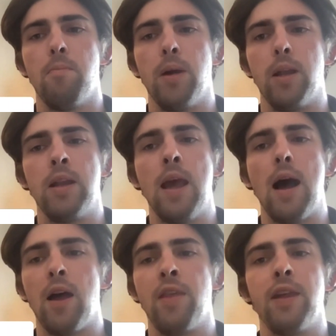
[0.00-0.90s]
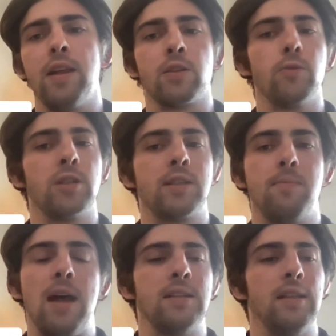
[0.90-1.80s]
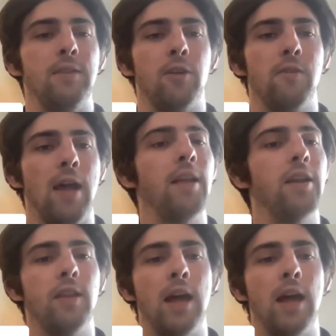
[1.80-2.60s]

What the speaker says: But yeah, I think it's all just about delivering value.